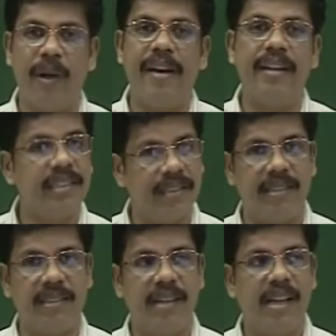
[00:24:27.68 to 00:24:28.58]
and assert.
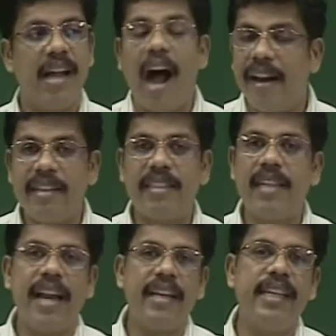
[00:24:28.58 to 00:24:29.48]

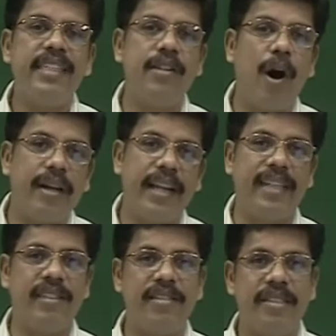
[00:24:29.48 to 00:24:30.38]
Understanding is not
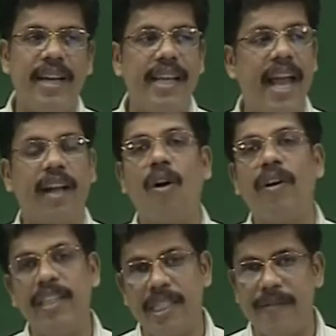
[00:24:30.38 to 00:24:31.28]
essentially a
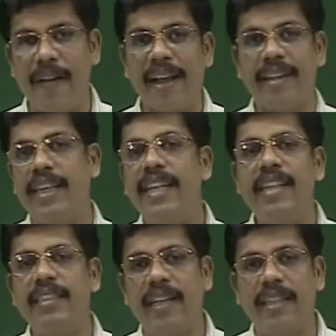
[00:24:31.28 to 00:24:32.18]
cognitive act, in the
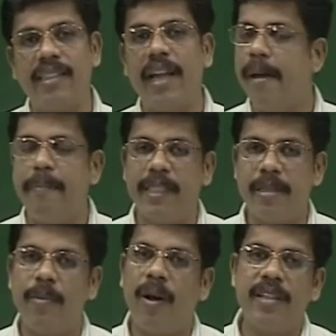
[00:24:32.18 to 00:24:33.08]
sense the
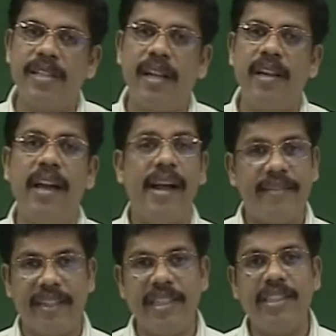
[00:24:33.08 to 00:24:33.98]
epistemological
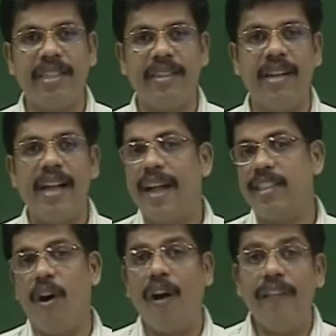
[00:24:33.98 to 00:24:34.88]
tradition has
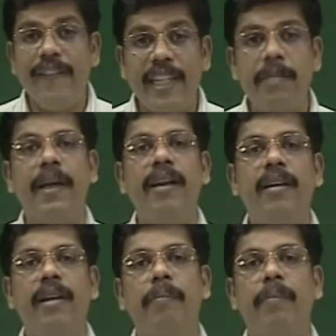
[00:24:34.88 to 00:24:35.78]
always been
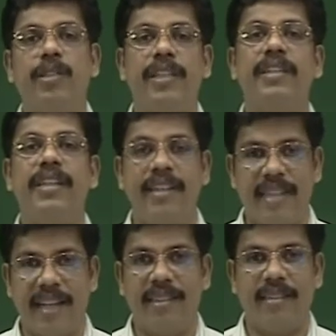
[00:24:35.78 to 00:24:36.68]
projecting it
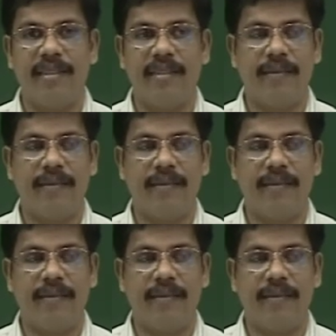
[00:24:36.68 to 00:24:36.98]
as.